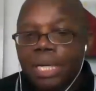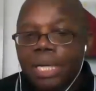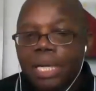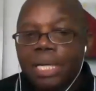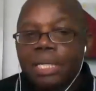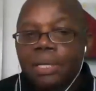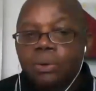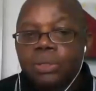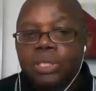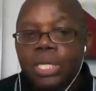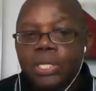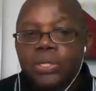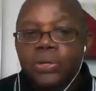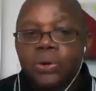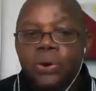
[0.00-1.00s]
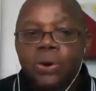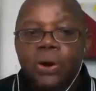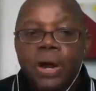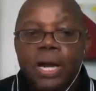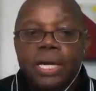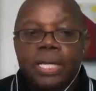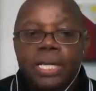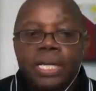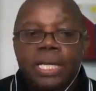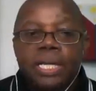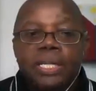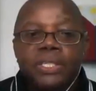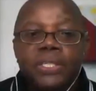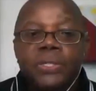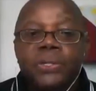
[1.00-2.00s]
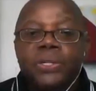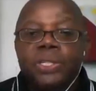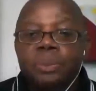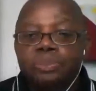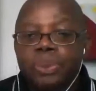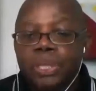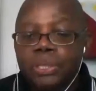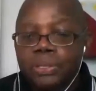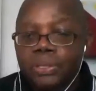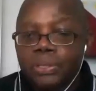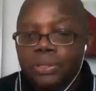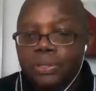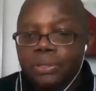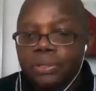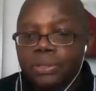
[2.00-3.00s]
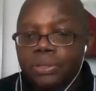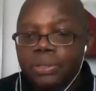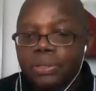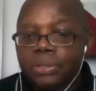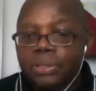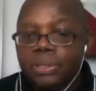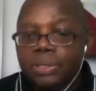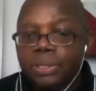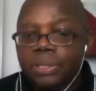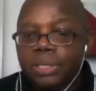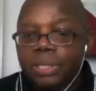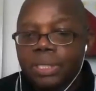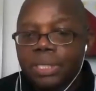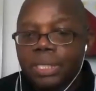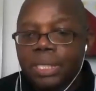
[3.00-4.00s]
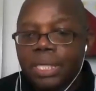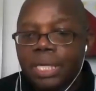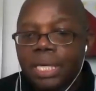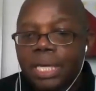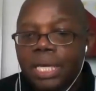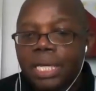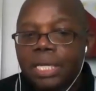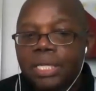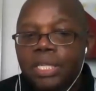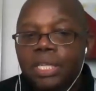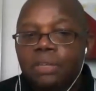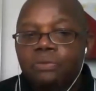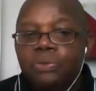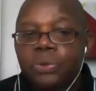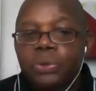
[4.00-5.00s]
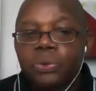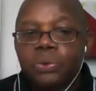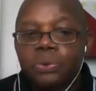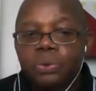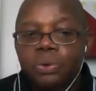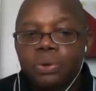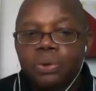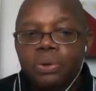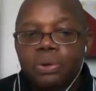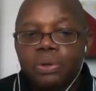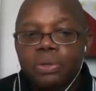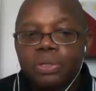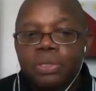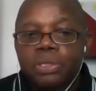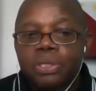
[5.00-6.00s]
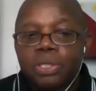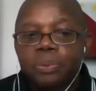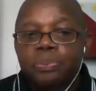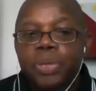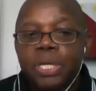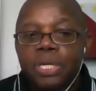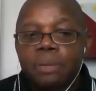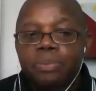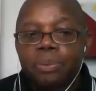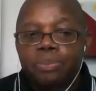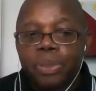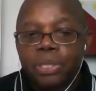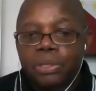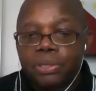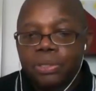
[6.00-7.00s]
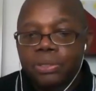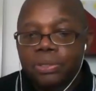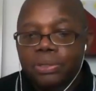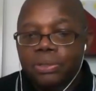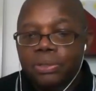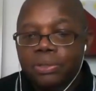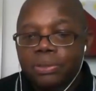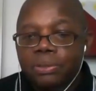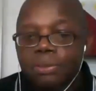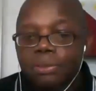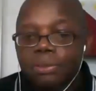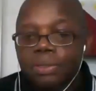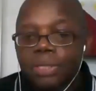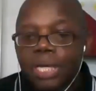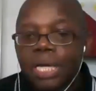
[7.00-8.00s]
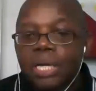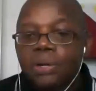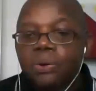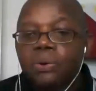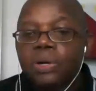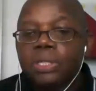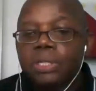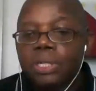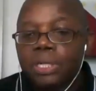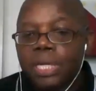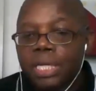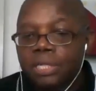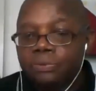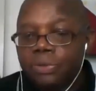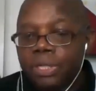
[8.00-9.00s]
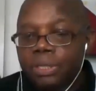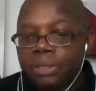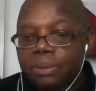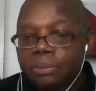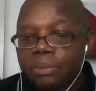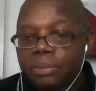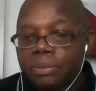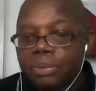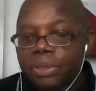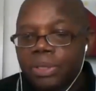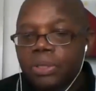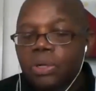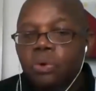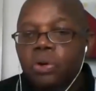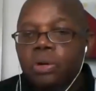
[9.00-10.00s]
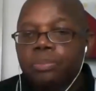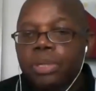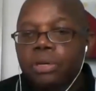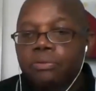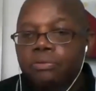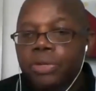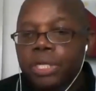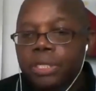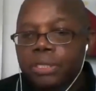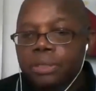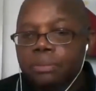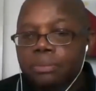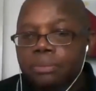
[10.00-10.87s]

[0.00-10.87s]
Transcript: They will take your heart and tear it to pieces and leave you to pick up the pieces and go on to the next victim. You don't want to be a victim.